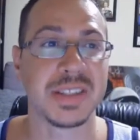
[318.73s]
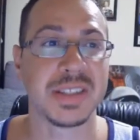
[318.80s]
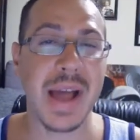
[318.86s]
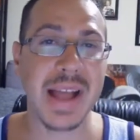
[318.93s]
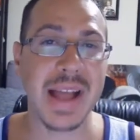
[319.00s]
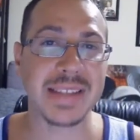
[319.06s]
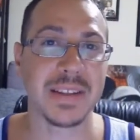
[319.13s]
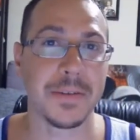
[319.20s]
Now,
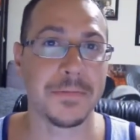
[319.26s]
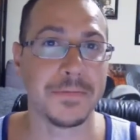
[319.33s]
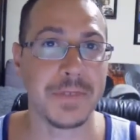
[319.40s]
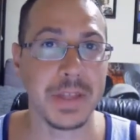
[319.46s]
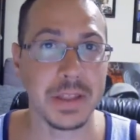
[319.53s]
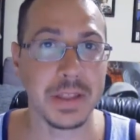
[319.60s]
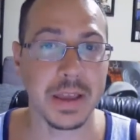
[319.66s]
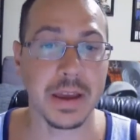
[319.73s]
as an
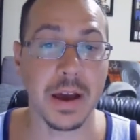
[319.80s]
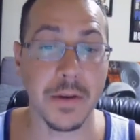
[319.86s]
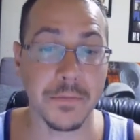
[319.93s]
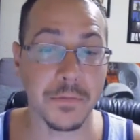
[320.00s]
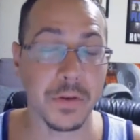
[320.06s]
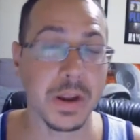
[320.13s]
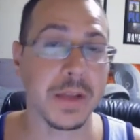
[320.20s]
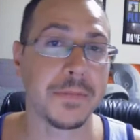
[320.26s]
affiliate, a
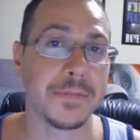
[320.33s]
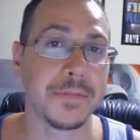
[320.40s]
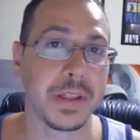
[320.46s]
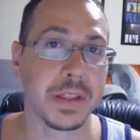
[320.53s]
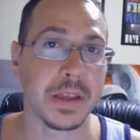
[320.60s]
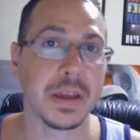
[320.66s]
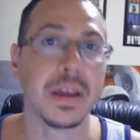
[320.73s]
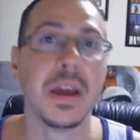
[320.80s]
free
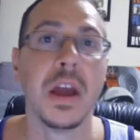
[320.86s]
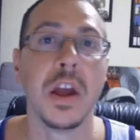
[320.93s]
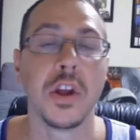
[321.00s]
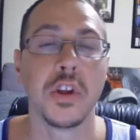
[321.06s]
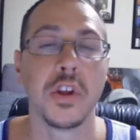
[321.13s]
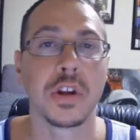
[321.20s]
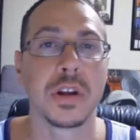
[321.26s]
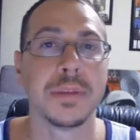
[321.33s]
affiliate,
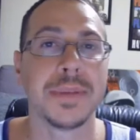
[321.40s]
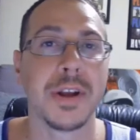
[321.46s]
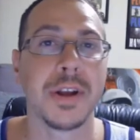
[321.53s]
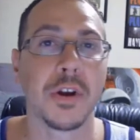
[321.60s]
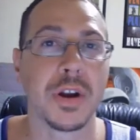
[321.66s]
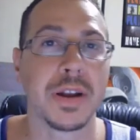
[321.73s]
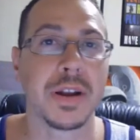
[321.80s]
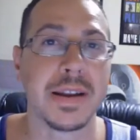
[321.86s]
you're gonna be
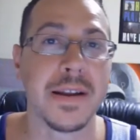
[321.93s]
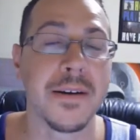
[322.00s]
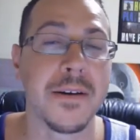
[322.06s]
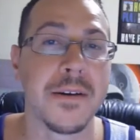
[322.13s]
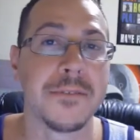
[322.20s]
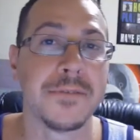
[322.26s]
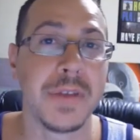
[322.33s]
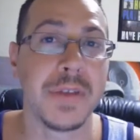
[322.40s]
earning
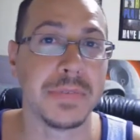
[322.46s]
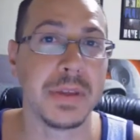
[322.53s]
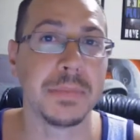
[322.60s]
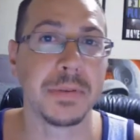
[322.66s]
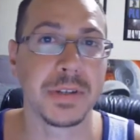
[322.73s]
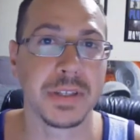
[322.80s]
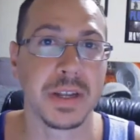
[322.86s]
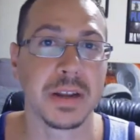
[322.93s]

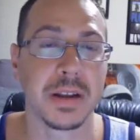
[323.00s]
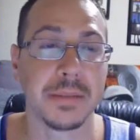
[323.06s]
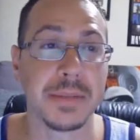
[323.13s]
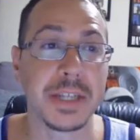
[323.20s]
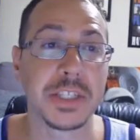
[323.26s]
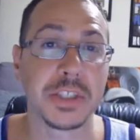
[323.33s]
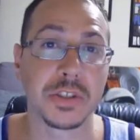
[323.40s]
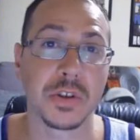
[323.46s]
50%
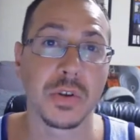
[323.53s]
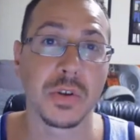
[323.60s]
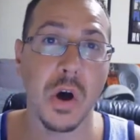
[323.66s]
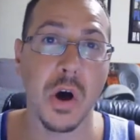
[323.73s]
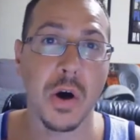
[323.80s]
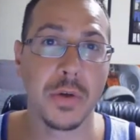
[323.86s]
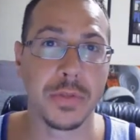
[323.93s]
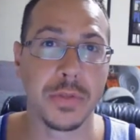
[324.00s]
commissions on
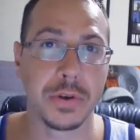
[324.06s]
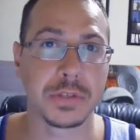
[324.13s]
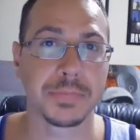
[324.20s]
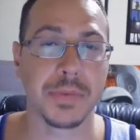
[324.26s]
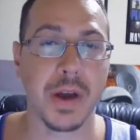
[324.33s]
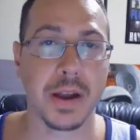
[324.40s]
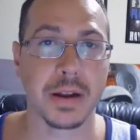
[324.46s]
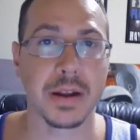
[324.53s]
all those
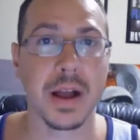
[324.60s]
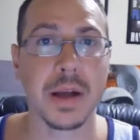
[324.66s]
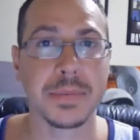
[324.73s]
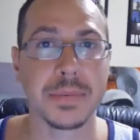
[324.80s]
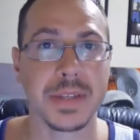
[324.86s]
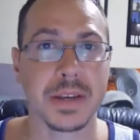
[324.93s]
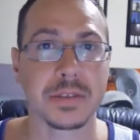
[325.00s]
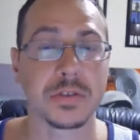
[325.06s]
product
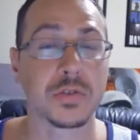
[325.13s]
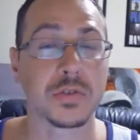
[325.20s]
upsells.